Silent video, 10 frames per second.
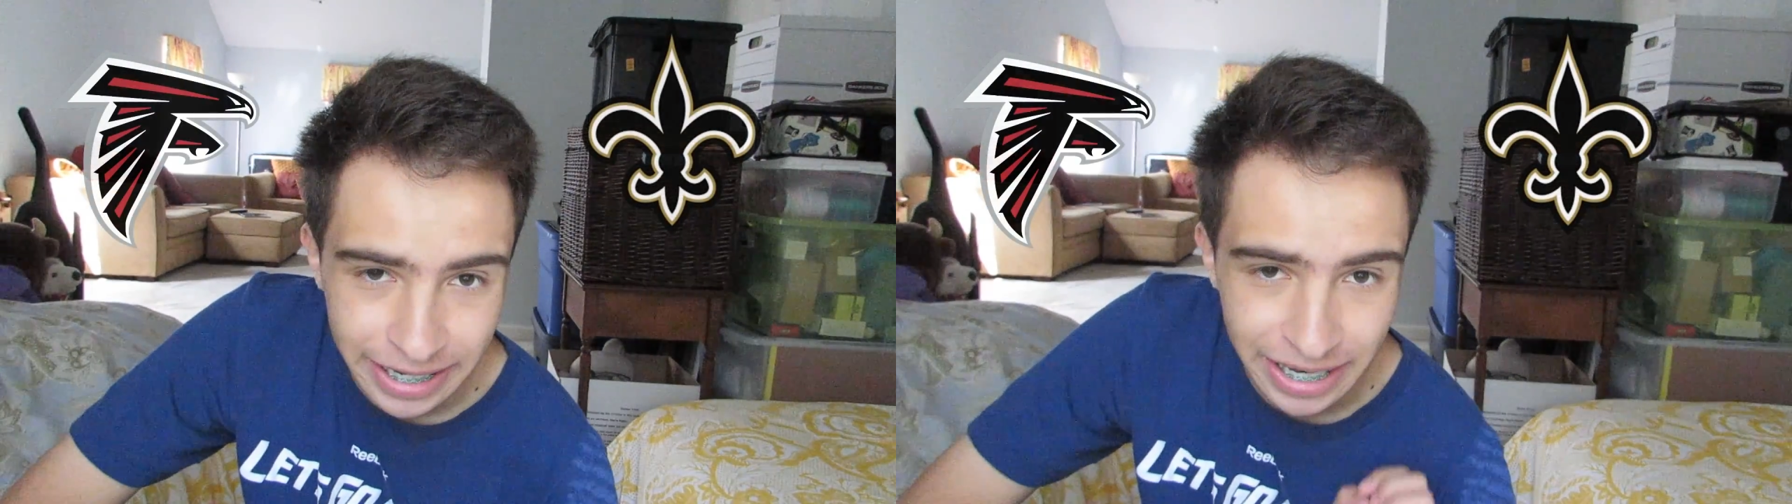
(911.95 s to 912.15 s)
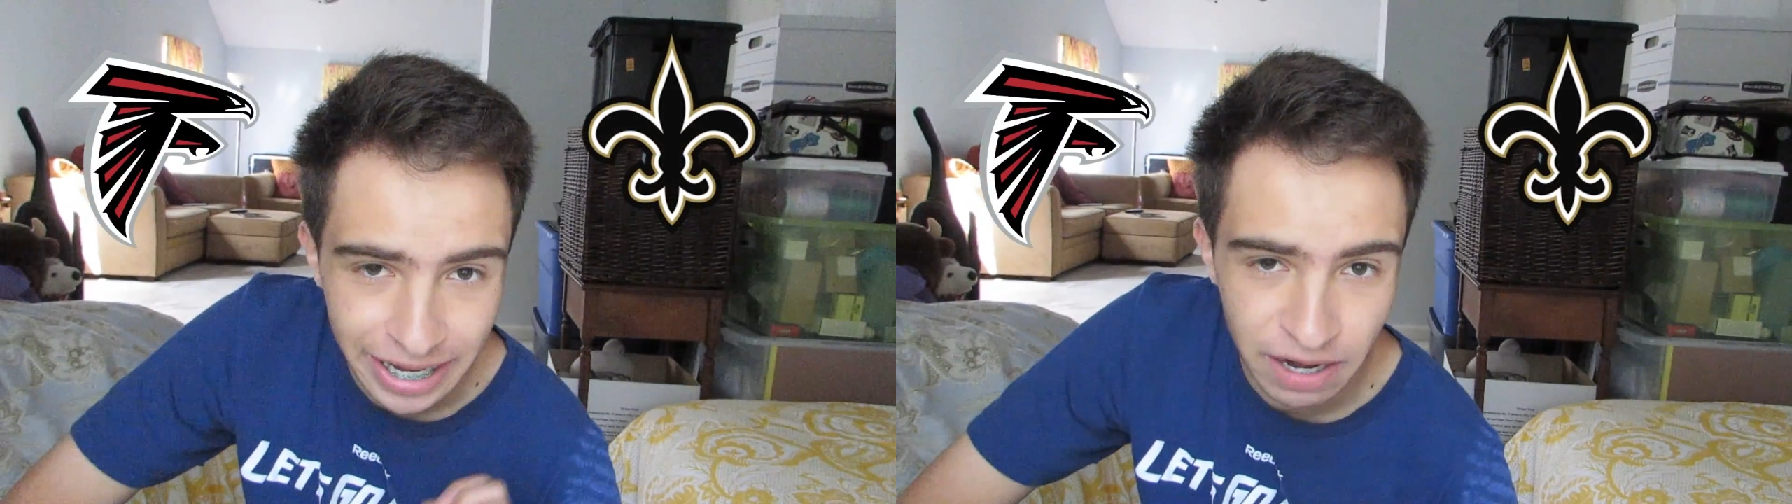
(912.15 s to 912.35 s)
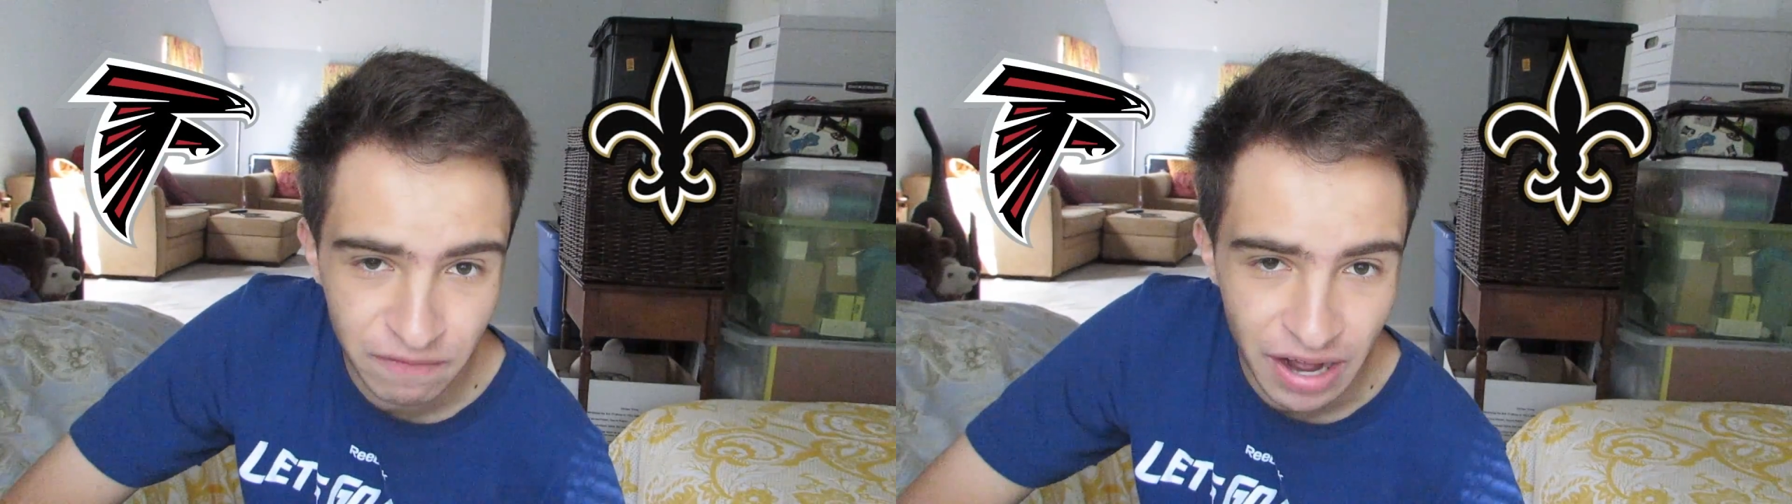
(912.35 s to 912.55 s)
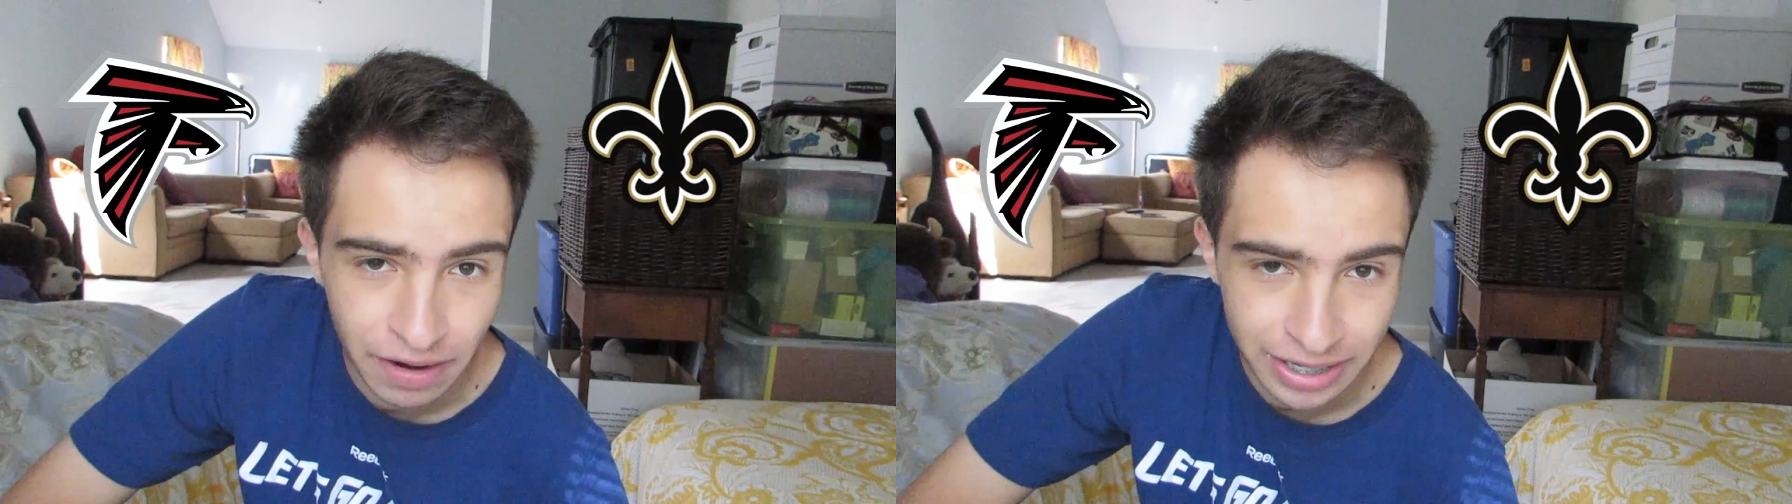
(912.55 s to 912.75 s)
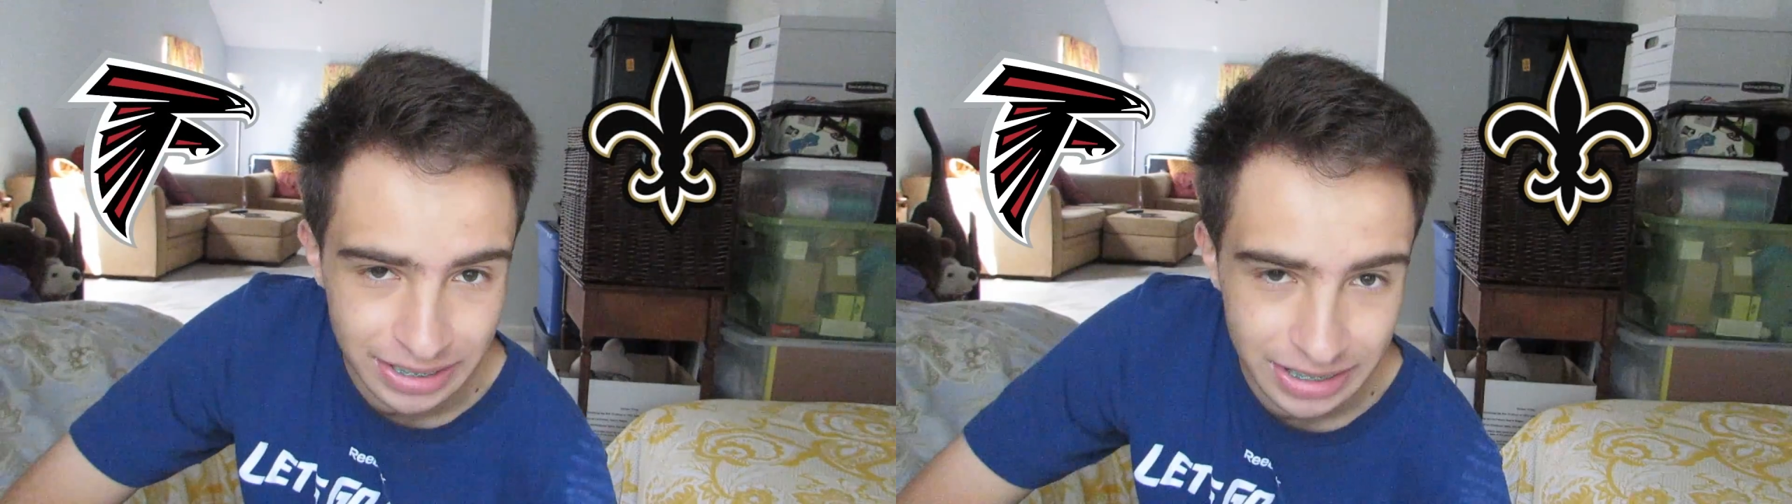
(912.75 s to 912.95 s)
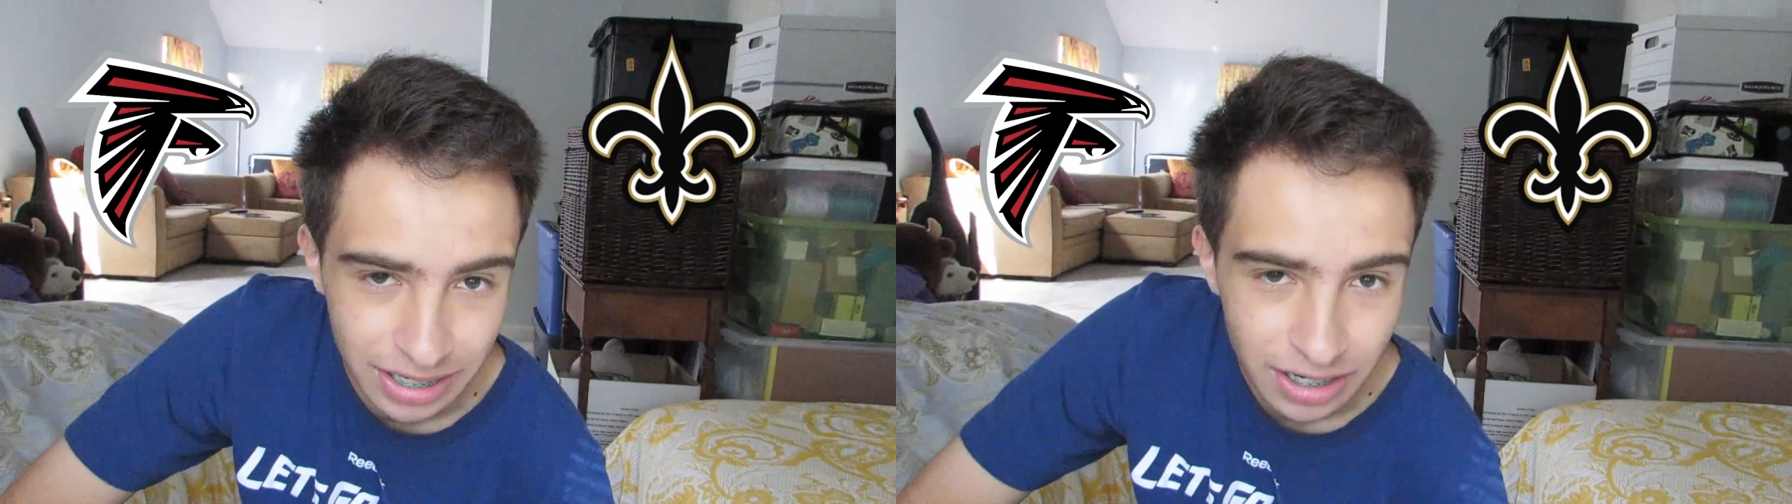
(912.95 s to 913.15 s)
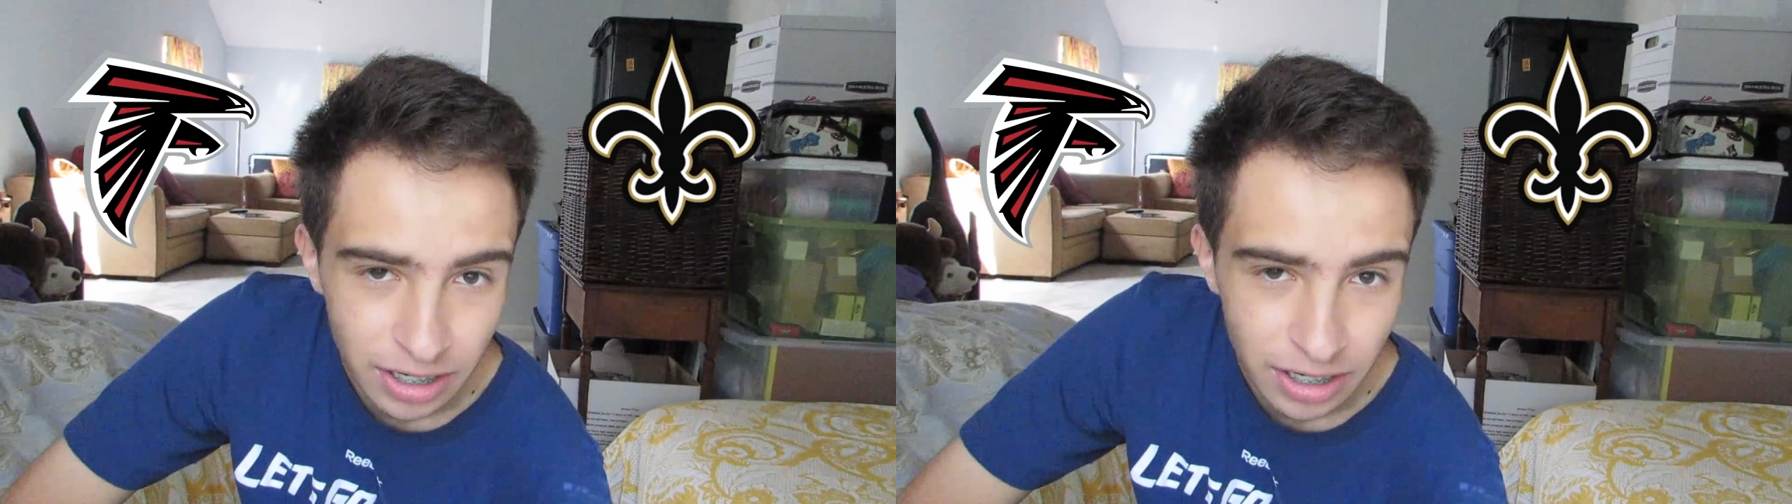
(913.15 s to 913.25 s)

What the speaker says: the Atlanta Falcons.